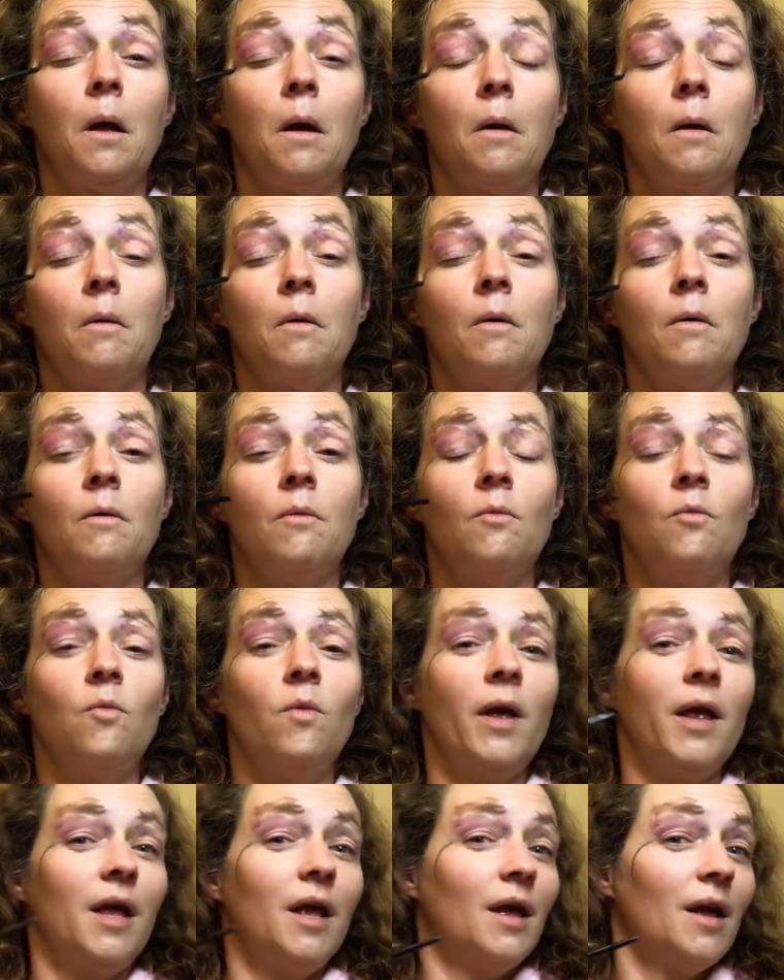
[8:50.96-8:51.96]
Oh,
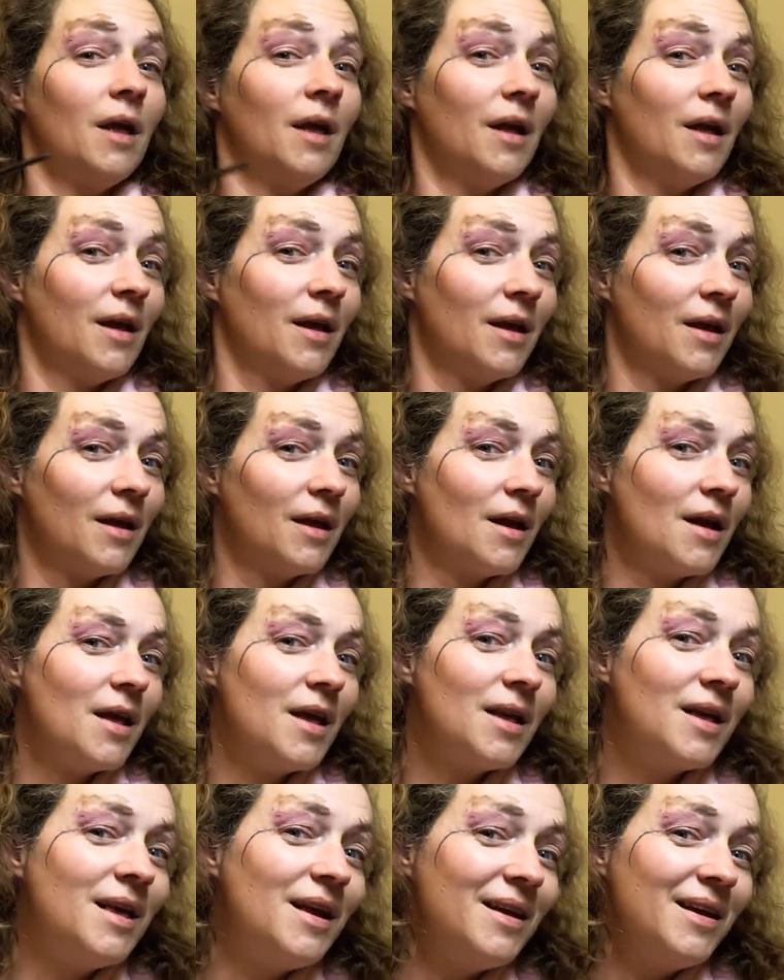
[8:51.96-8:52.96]
wing it.
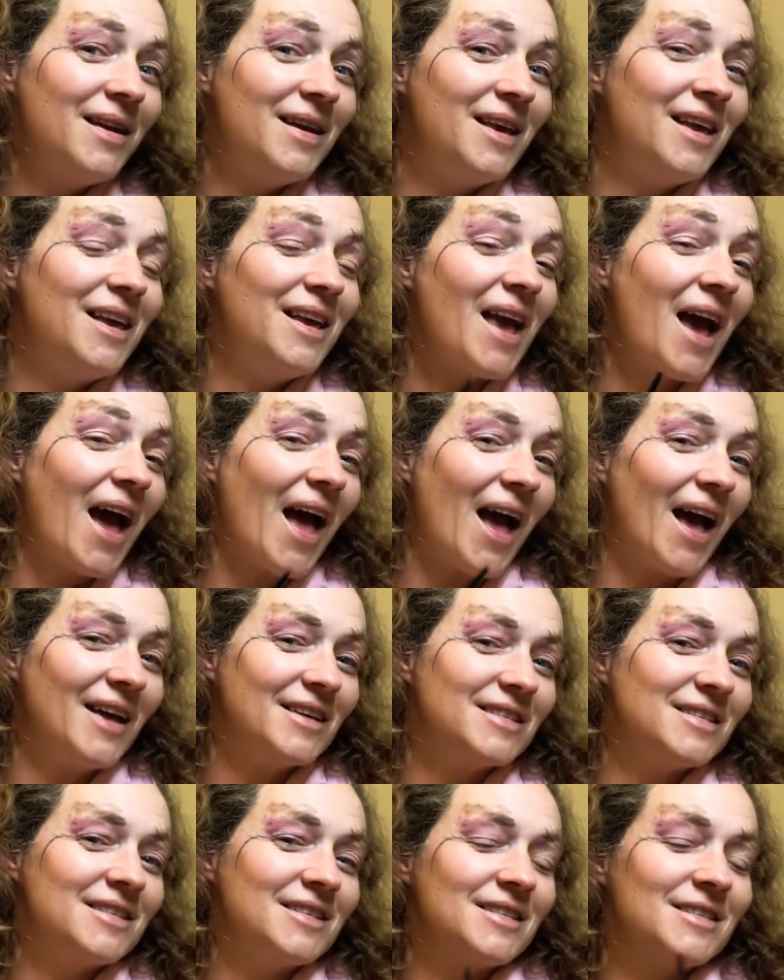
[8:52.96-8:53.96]

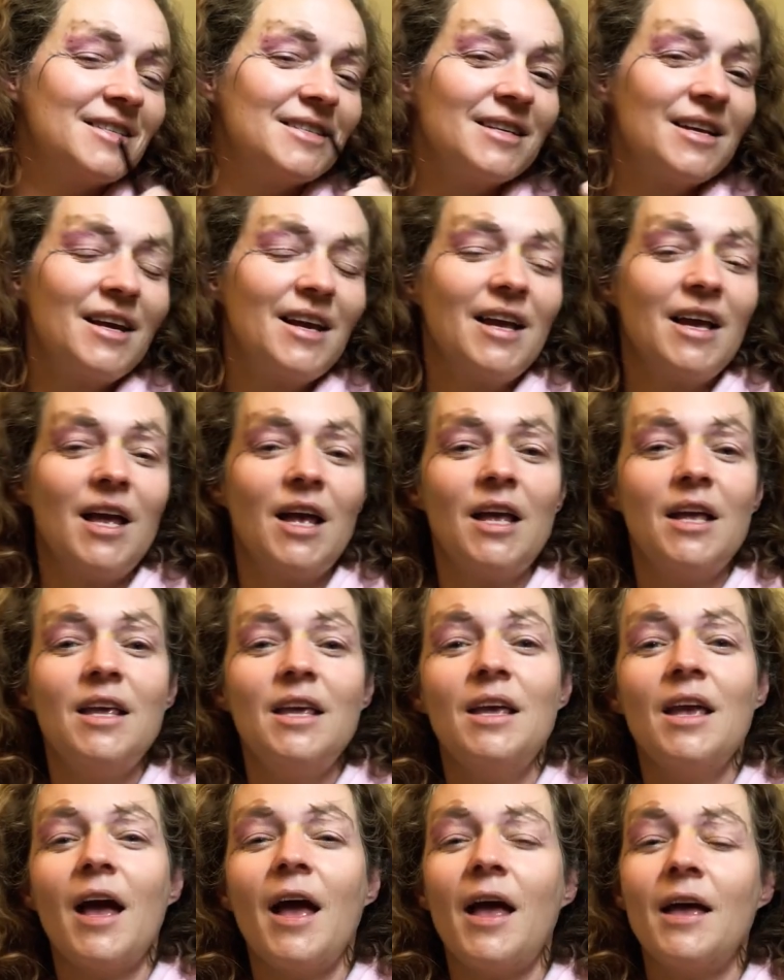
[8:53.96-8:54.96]
Yes.
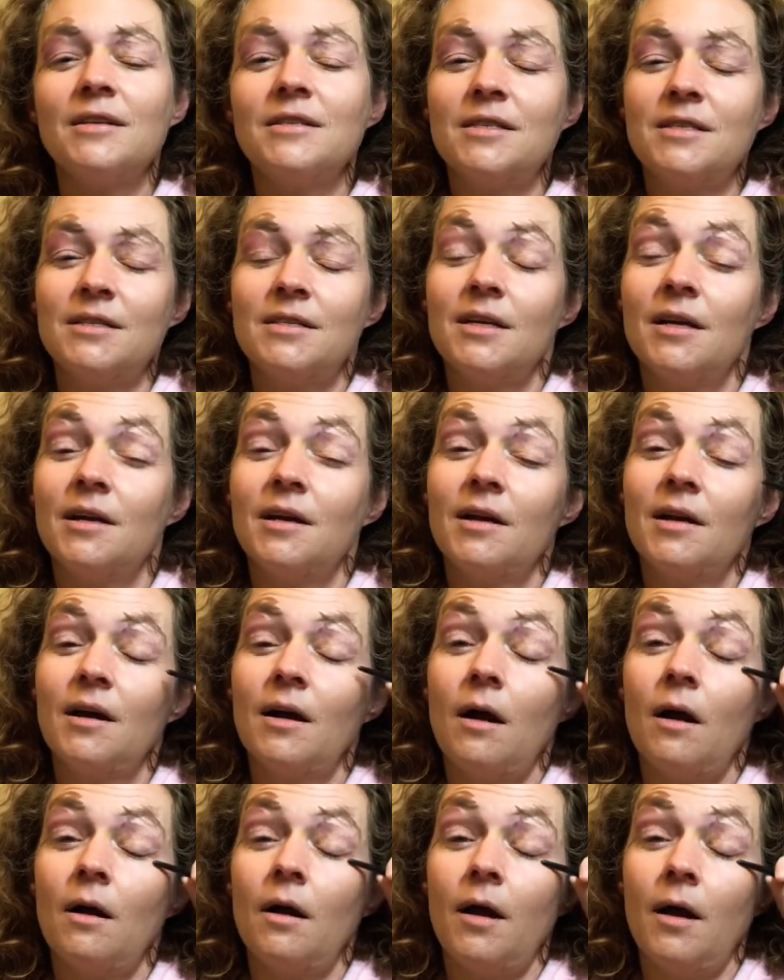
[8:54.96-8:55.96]
Yes.
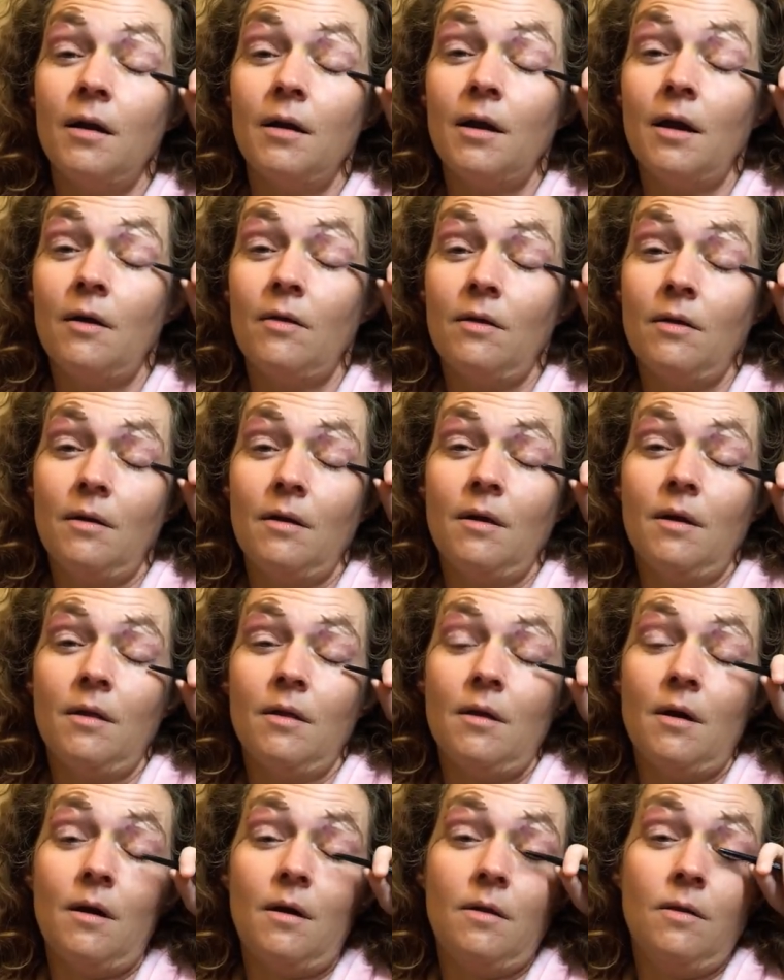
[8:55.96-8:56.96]
All right, now
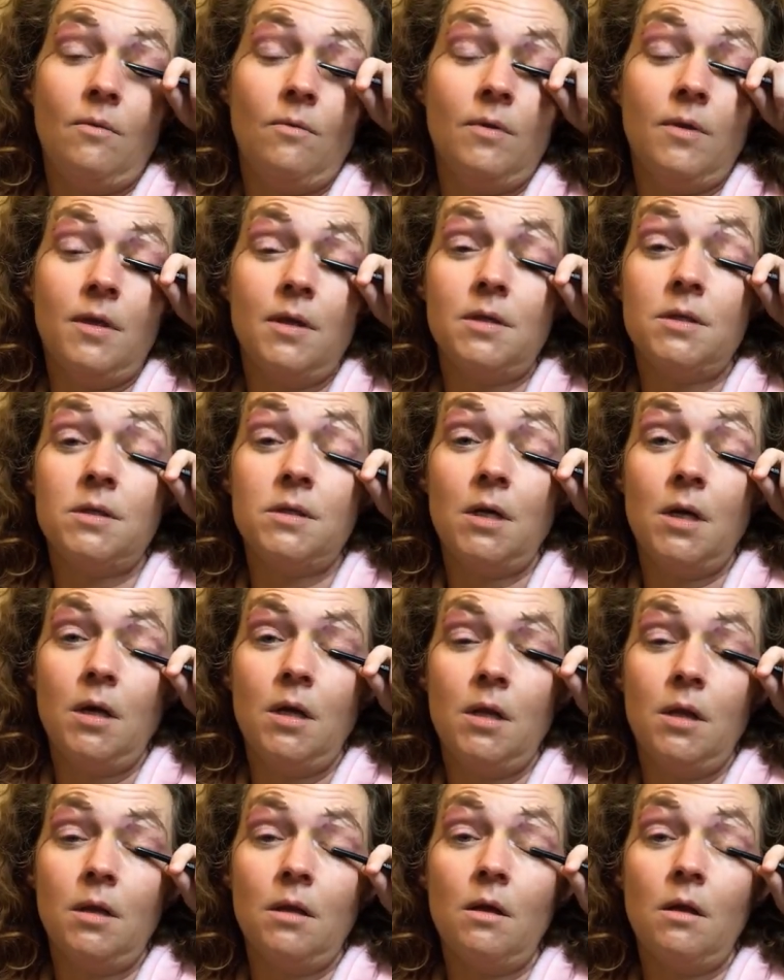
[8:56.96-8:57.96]
the other one.
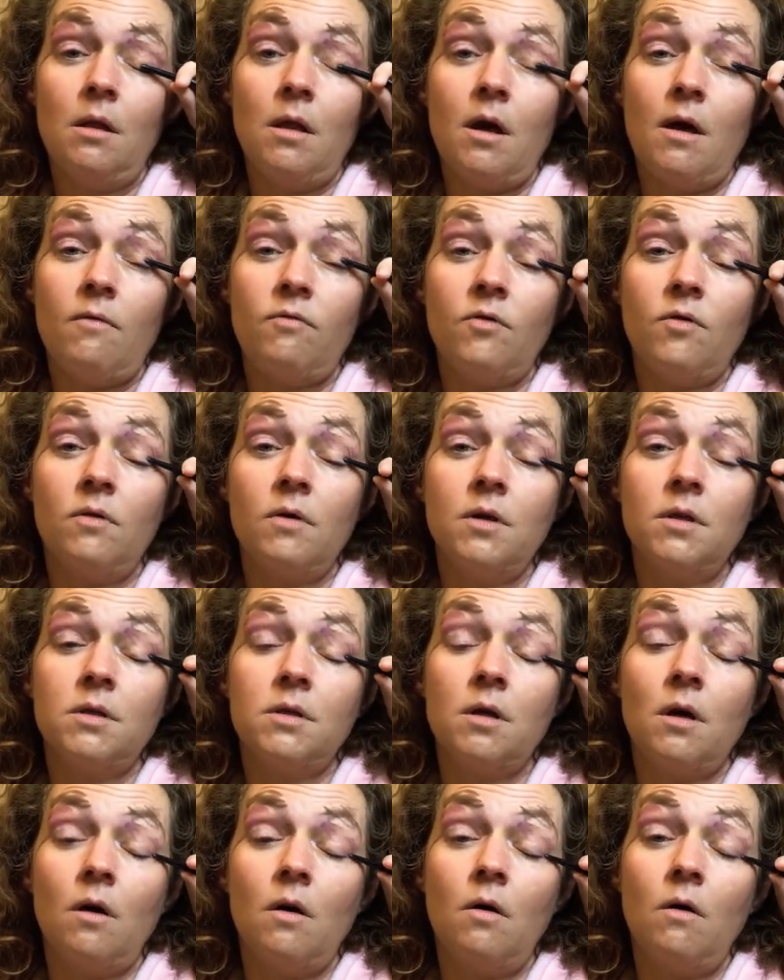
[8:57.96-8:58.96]
The left
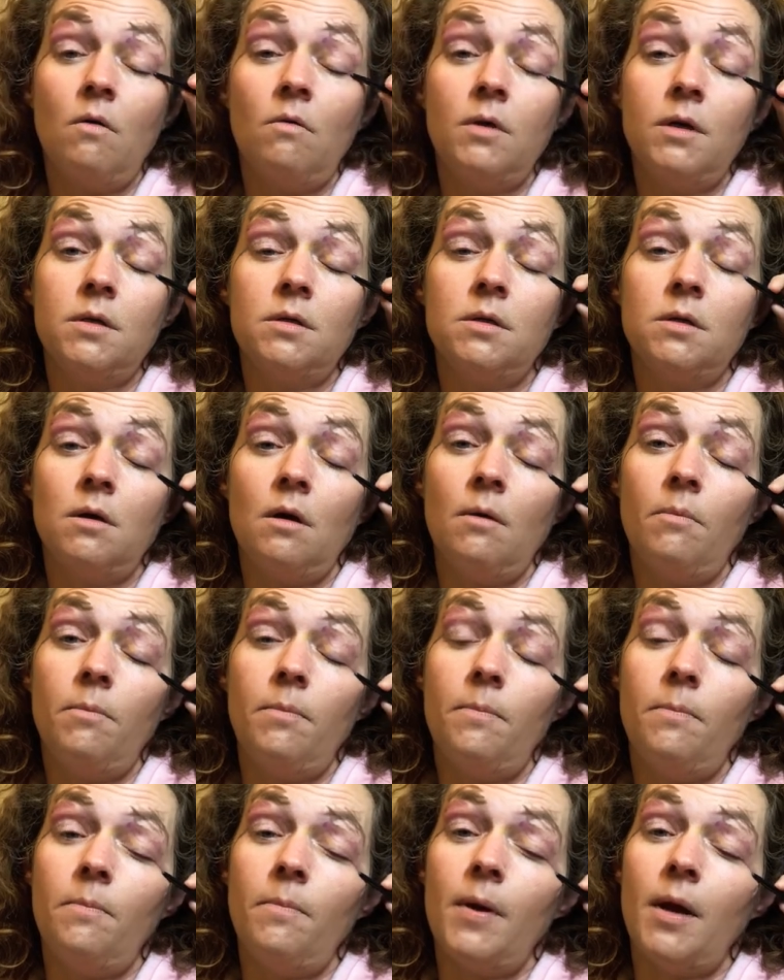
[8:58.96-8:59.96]
one's always a
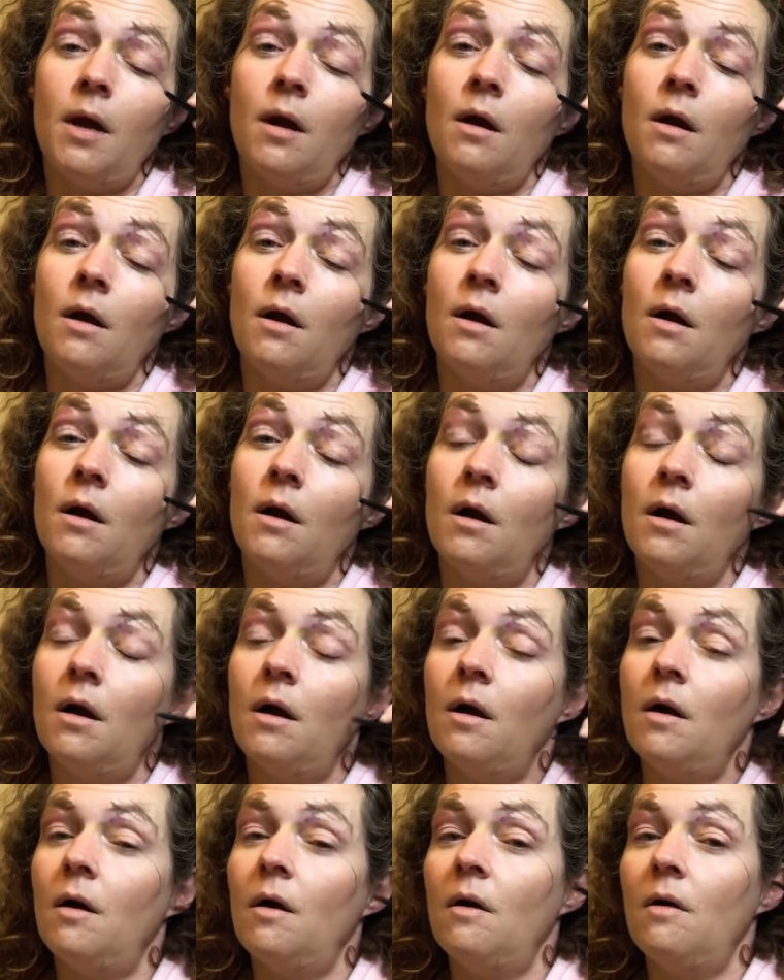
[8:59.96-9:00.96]
bear.
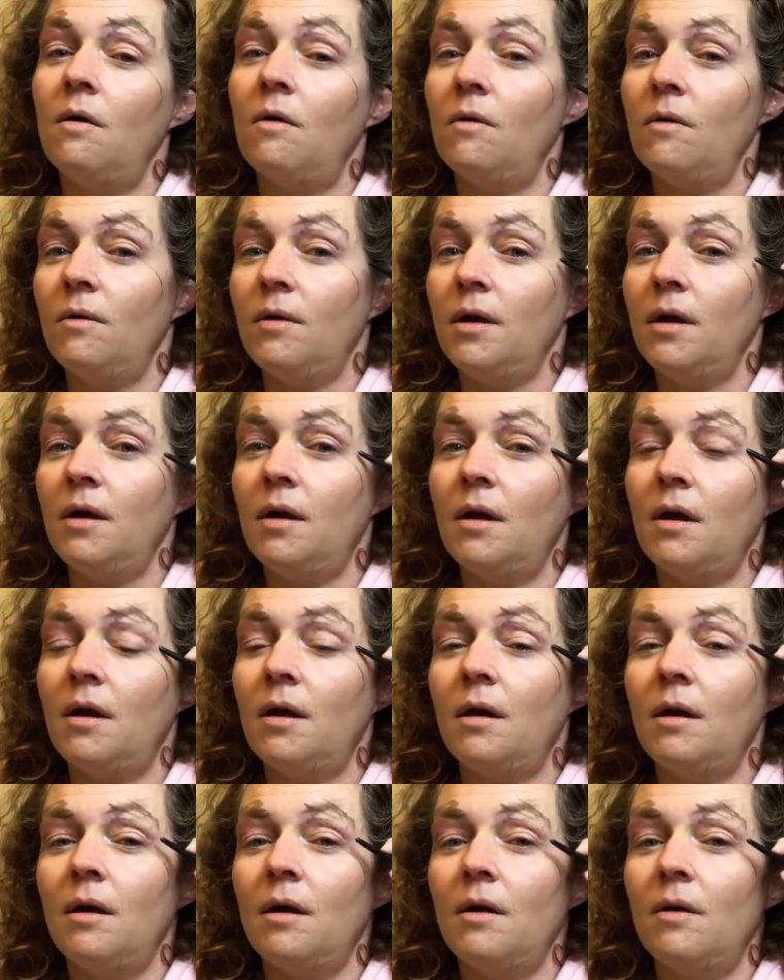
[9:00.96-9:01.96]
Oh yeah.
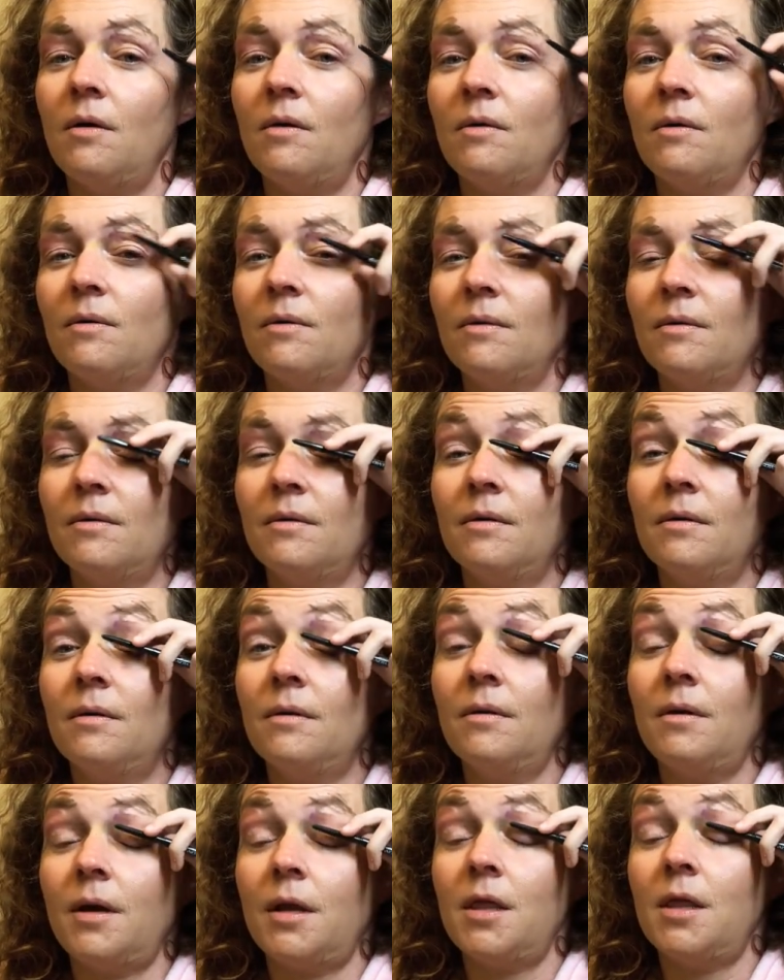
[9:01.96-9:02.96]
Oh,
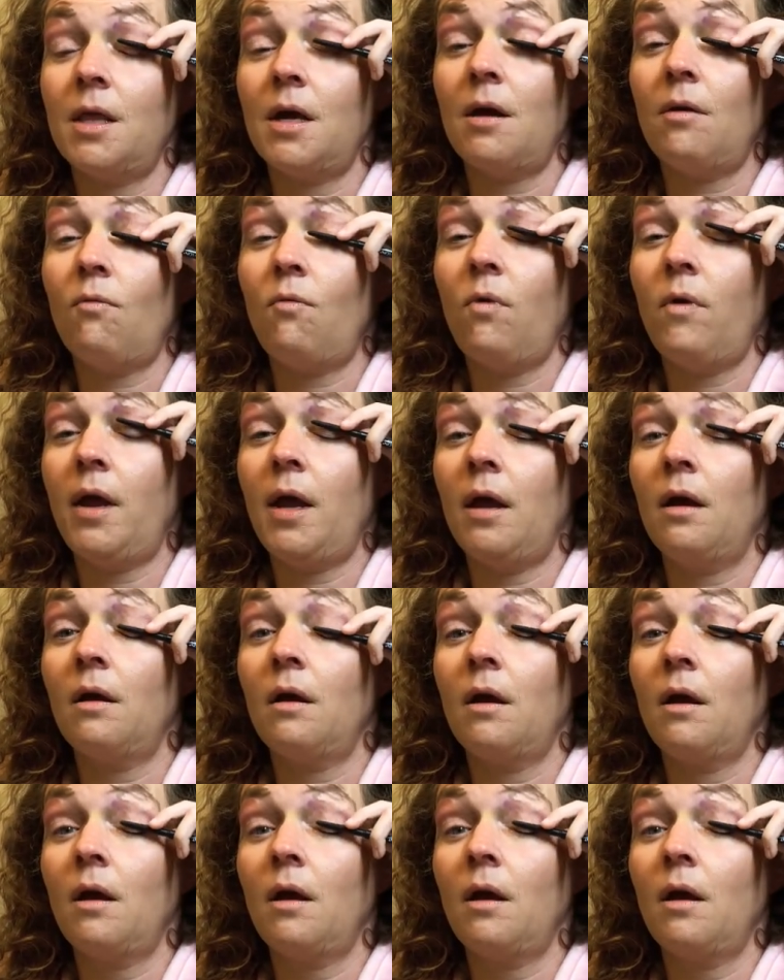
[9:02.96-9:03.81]
look at that wing.